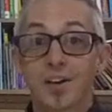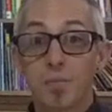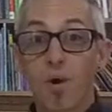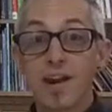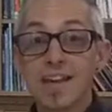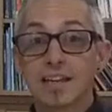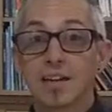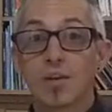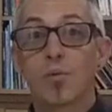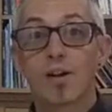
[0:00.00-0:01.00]
Good
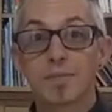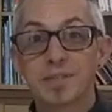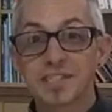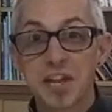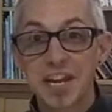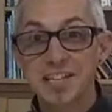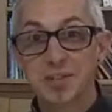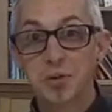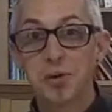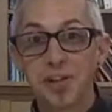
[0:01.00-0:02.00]
morning. Welcome to Sunday
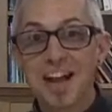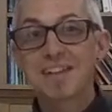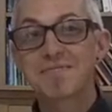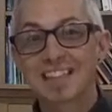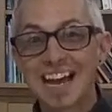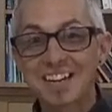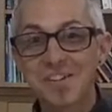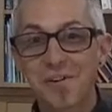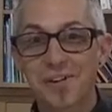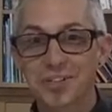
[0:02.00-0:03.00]
School. I'm
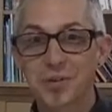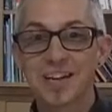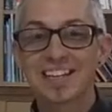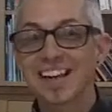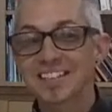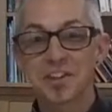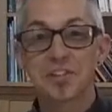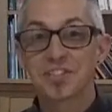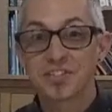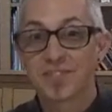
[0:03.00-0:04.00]
glad you are joining us
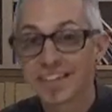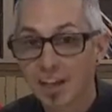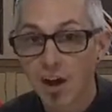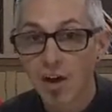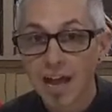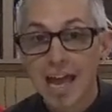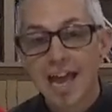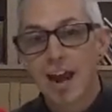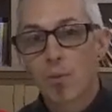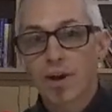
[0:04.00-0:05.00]
on this video.
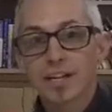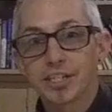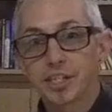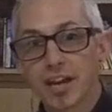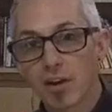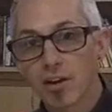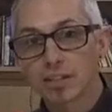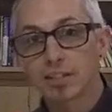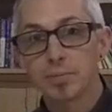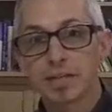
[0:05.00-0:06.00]
And I wanted to share
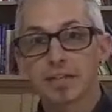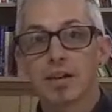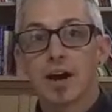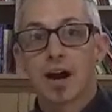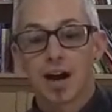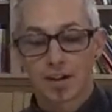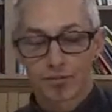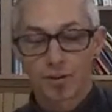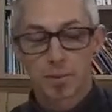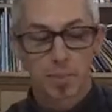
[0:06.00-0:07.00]
a little bit
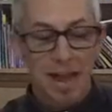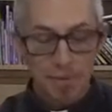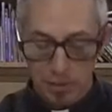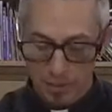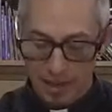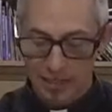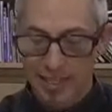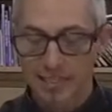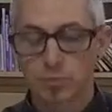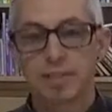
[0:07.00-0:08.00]
uh, from the Bible about a
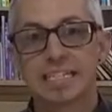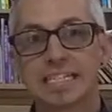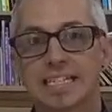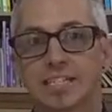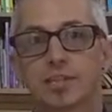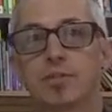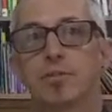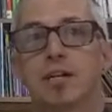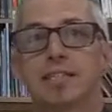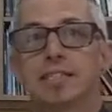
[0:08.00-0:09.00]
lesson we didn't get
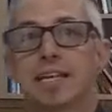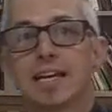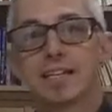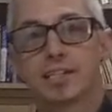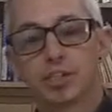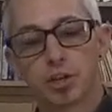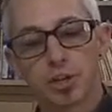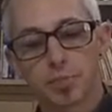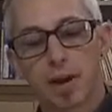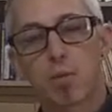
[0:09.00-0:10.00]
to today in
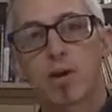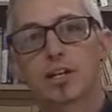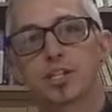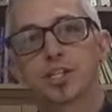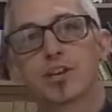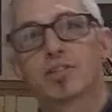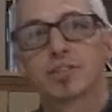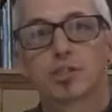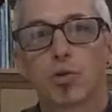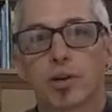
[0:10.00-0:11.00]
church, but I wanted to share
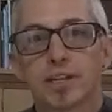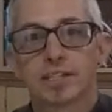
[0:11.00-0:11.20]
this story.